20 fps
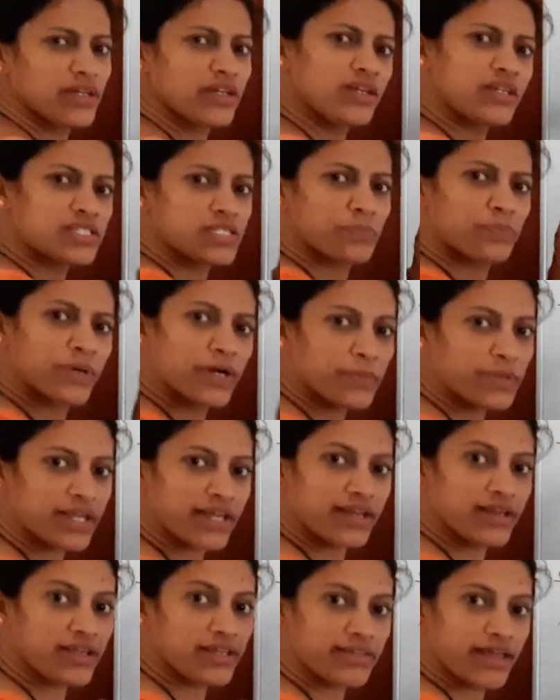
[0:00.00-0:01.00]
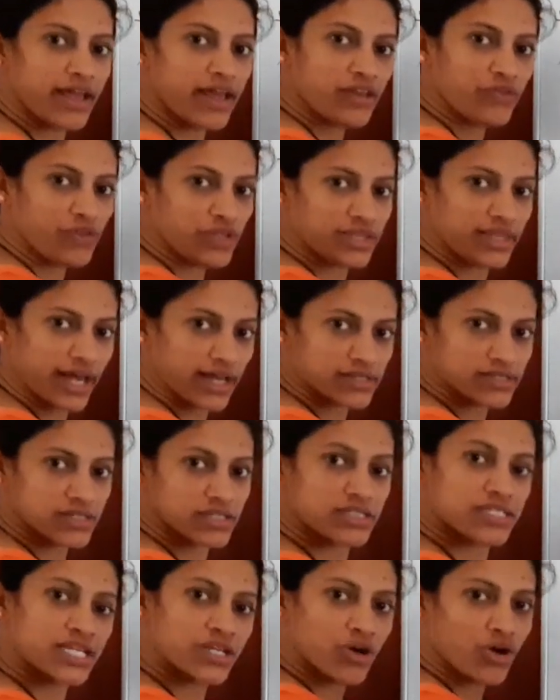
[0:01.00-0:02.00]
It's permanently there with
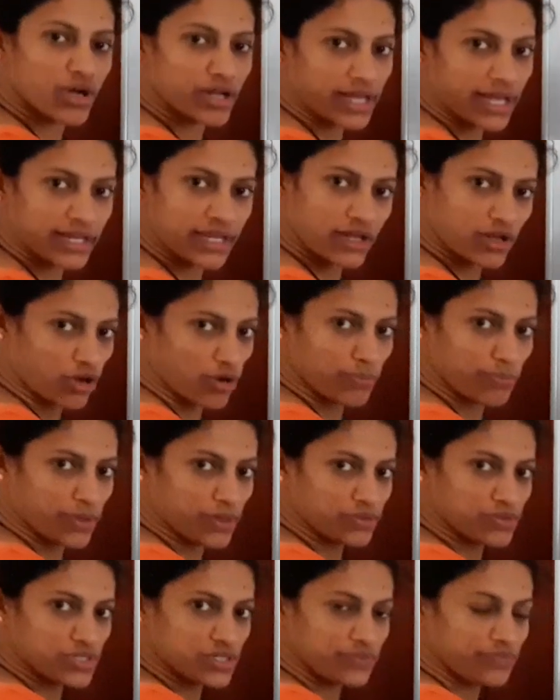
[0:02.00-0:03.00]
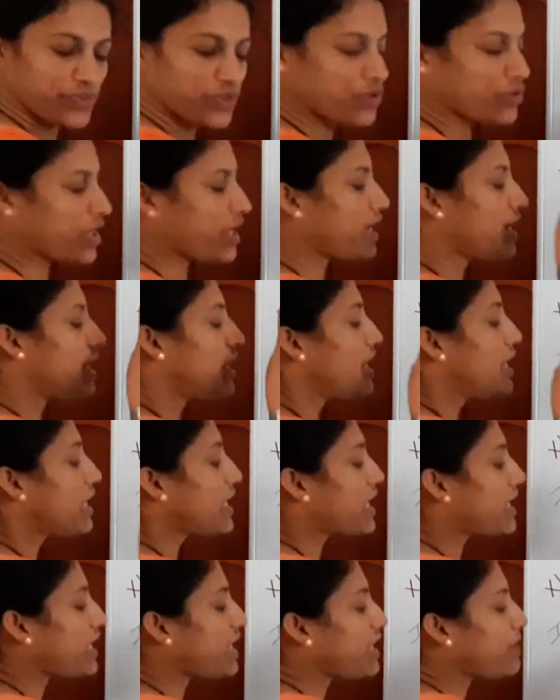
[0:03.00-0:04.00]
that. It's an organic compound. Okay,
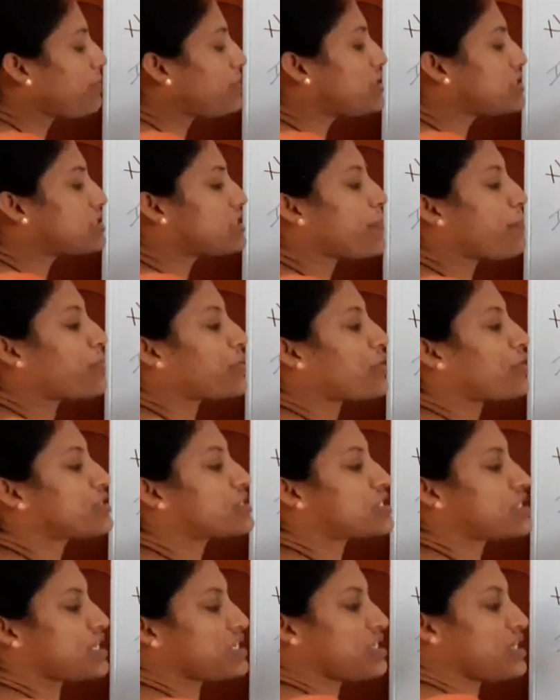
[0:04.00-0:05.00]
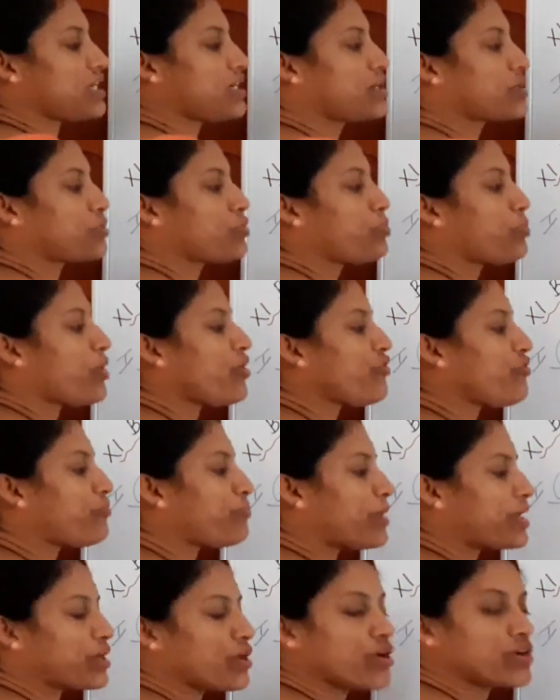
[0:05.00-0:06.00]
heme is the prosthetic group
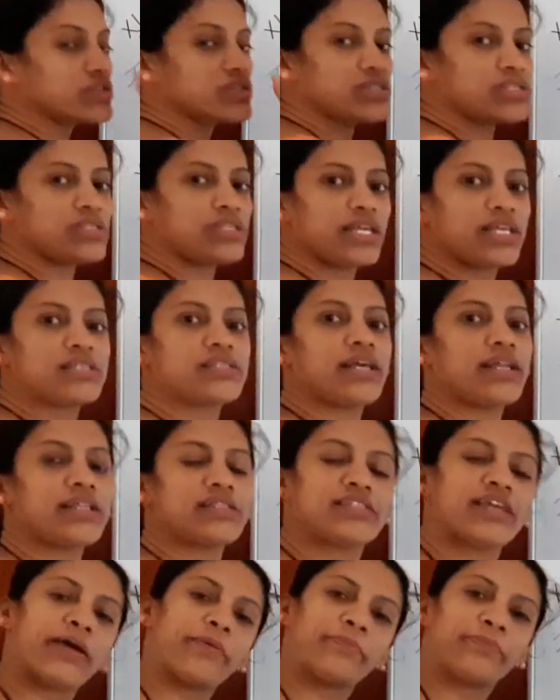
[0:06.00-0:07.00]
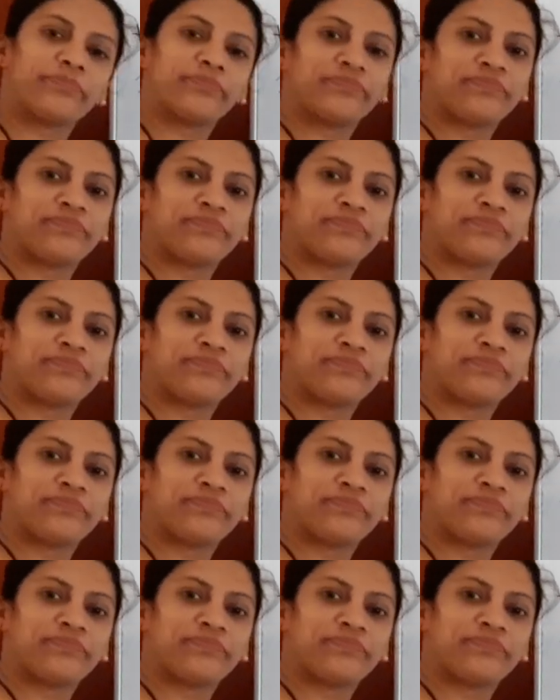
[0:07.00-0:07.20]
of peroxidase enzyme.